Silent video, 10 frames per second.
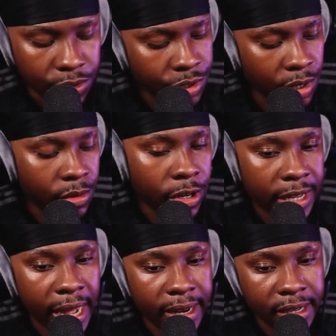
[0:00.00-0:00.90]
Do you know what,
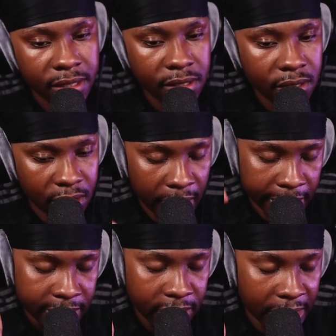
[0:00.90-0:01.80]
Katniss?
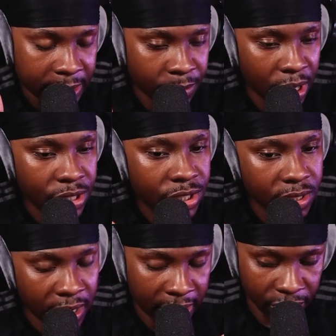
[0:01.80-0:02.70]
As much,
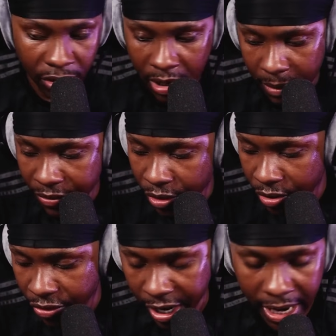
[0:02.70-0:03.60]
like, don't get me wrong,
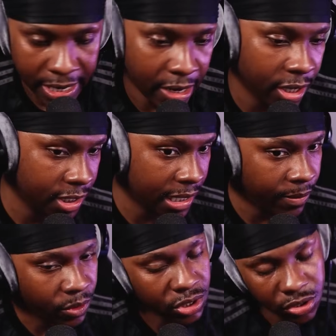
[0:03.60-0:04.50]
right? And I understand
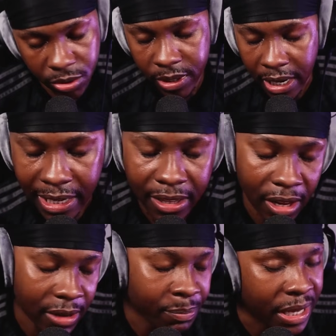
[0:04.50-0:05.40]
what you're doing.
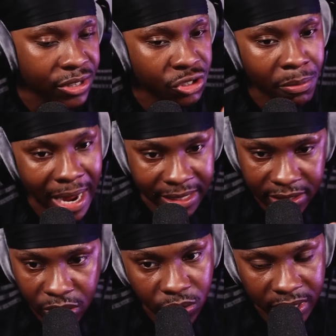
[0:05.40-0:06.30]
Peter's your man's
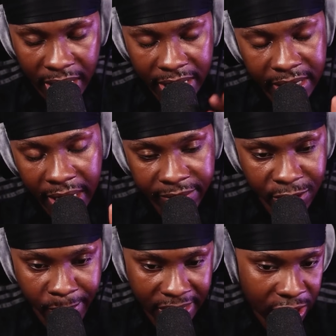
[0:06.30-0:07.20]
and all of that. I
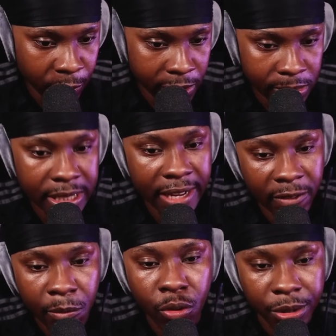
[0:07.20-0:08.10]
respect it. You want him to save him
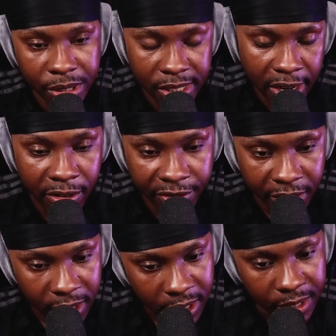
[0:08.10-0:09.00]
more than
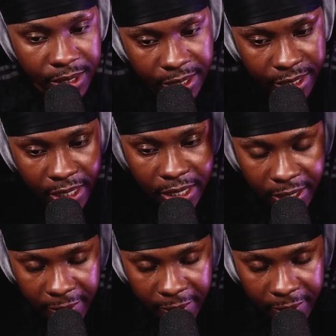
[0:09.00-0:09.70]
yourself.